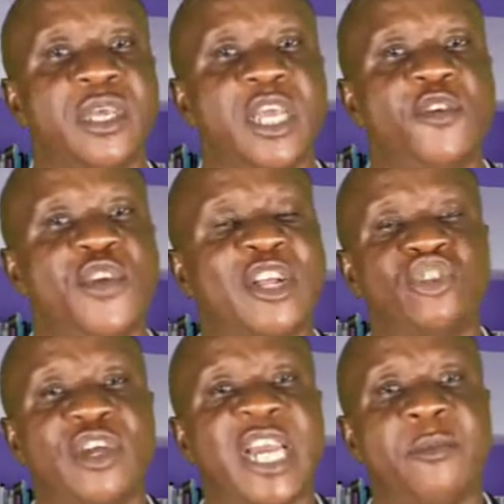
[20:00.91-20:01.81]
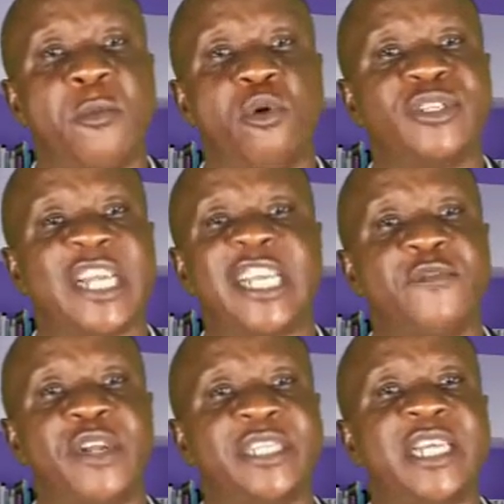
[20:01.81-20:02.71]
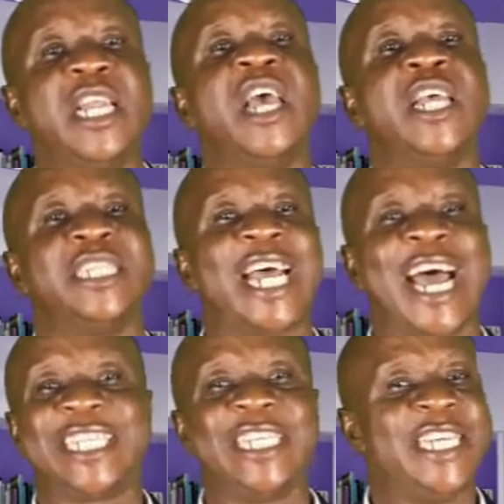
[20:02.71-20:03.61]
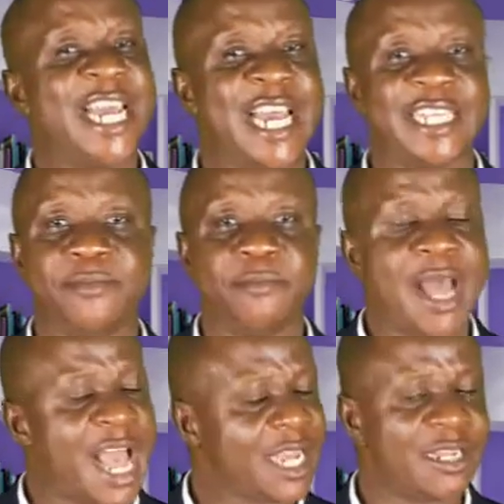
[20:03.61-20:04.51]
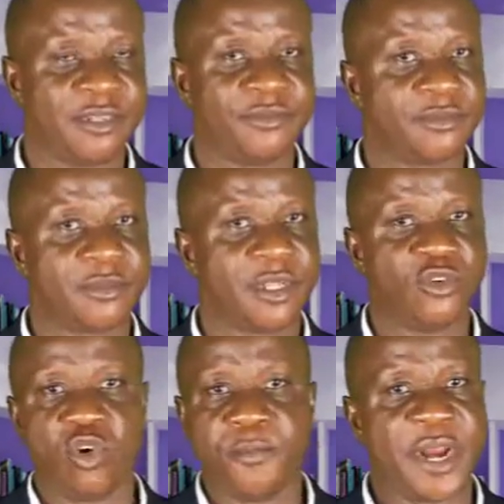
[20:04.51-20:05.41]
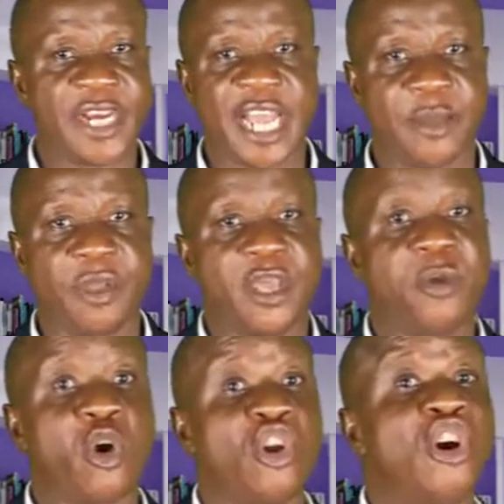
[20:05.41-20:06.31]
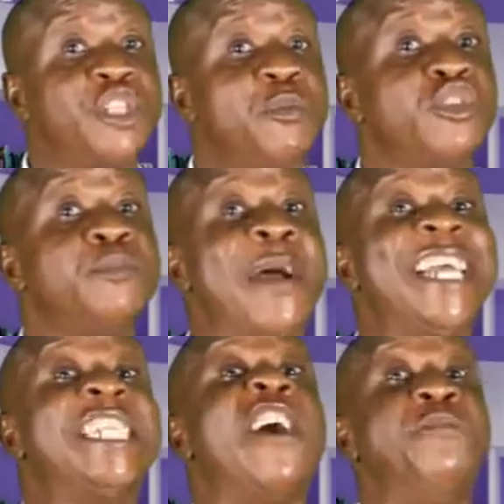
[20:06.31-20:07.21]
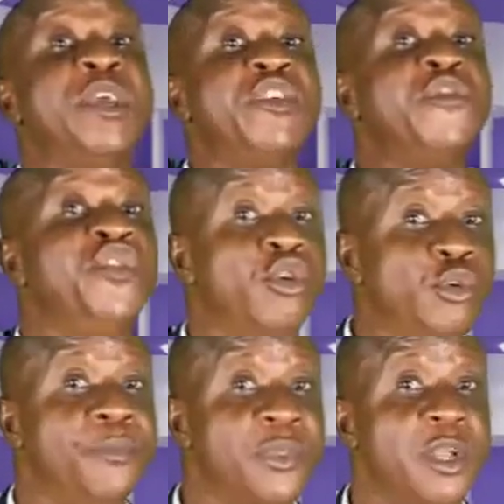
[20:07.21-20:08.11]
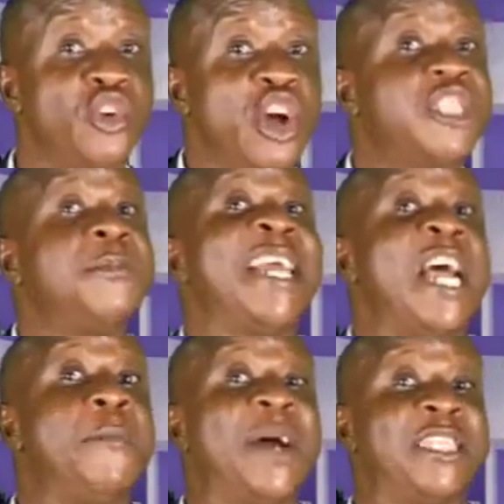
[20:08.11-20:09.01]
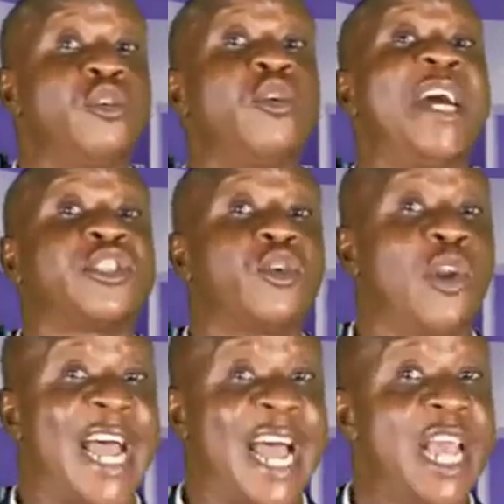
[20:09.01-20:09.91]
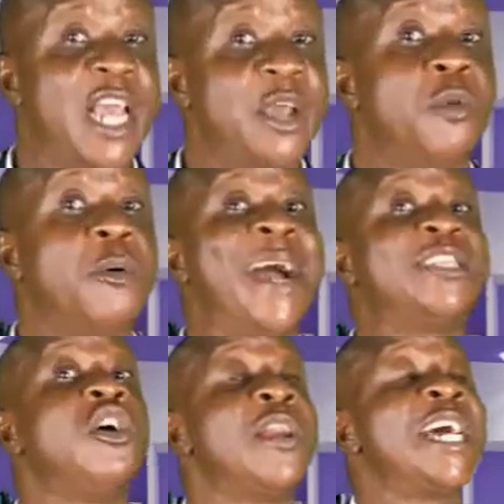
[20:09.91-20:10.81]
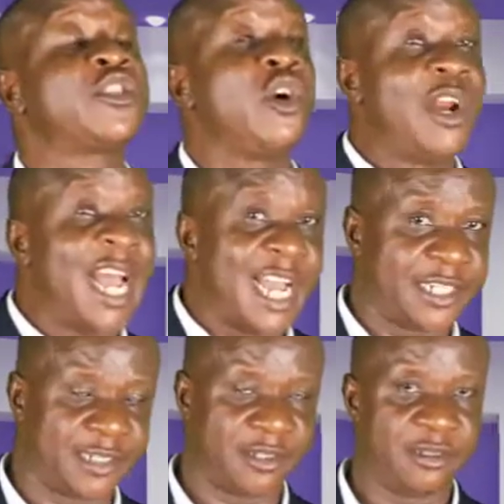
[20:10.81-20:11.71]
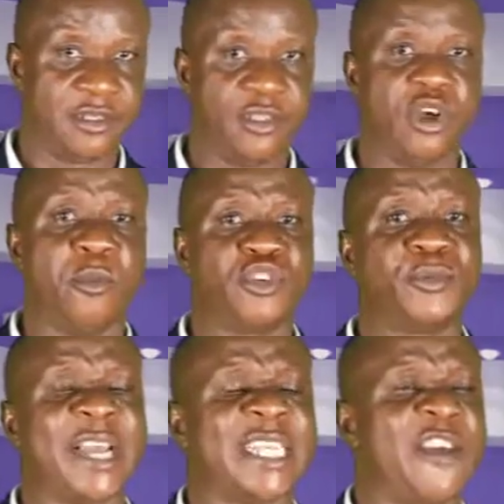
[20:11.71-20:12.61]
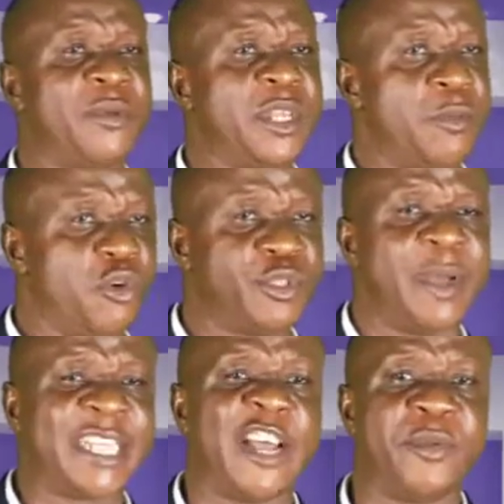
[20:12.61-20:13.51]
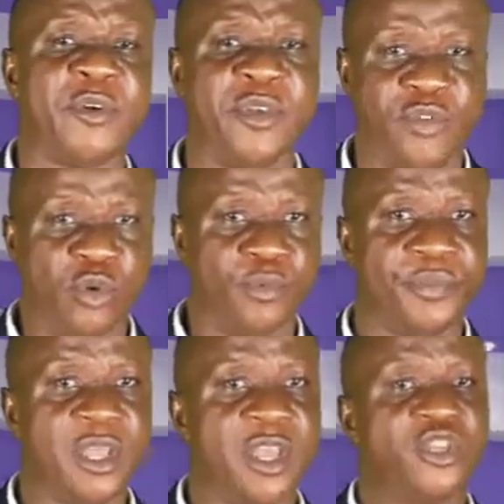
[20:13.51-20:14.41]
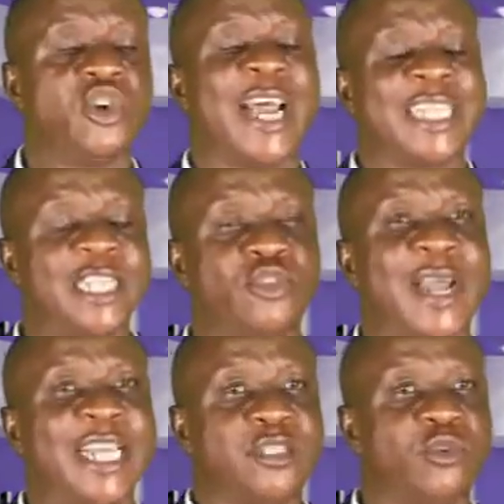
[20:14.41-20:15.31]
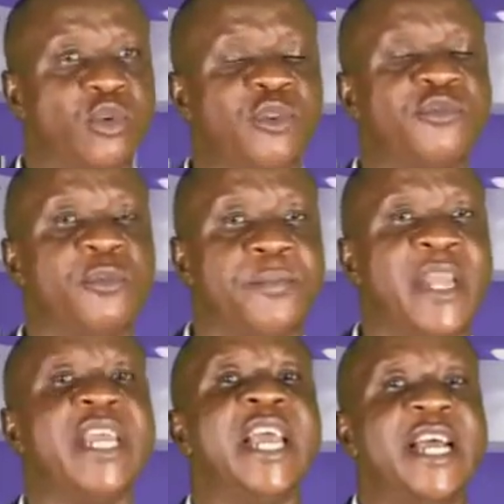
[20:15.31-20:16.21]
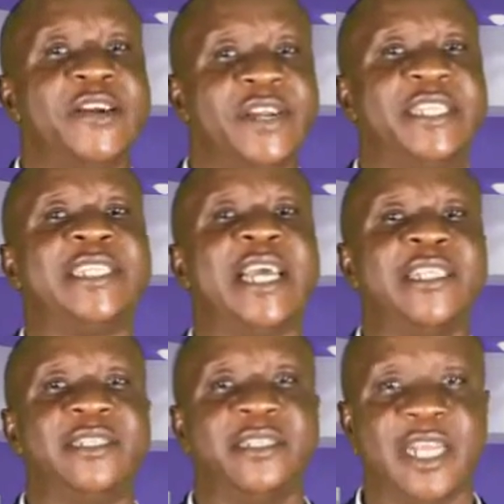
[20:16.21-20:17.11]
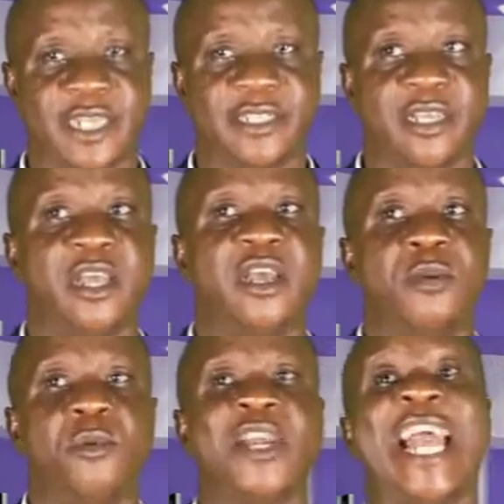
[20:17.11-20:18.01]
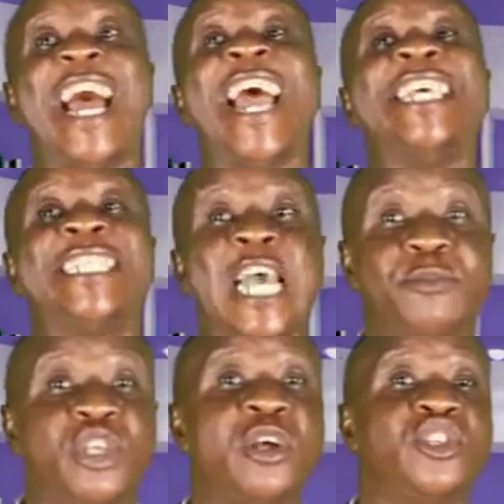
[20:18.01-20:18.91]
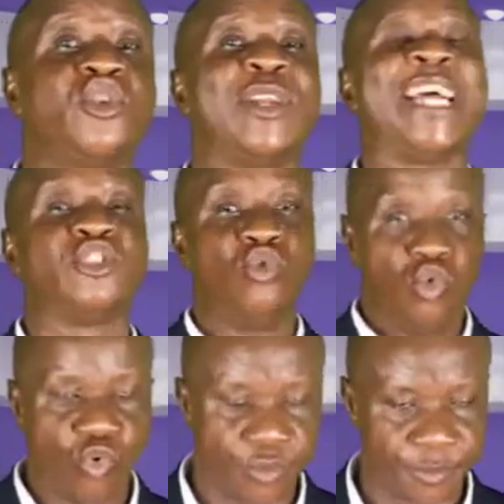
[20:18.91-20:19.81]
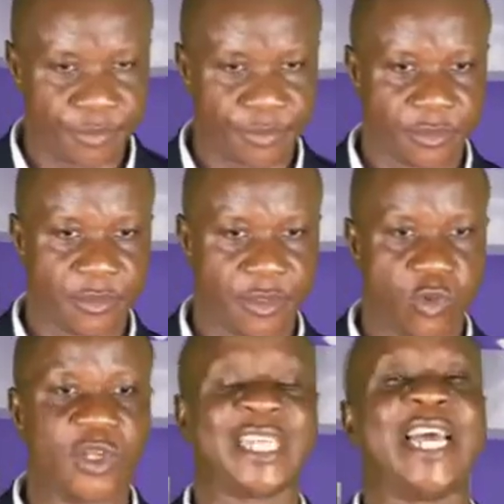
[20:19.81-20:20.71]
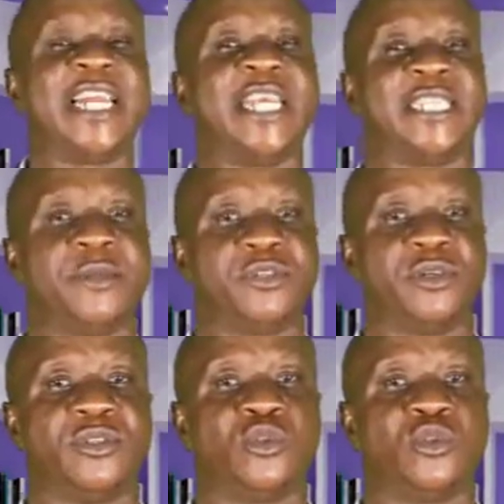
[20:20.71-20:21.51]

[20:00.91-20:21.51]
If you are talking about books that are written 30 years back, Don't bring them, because those books might have been reviewed not by that particular scholar but by other scholars. The books might have been reviewed. So that is why it's good to bring recent dates. But there are exceptions to that rule. What are the exceptions?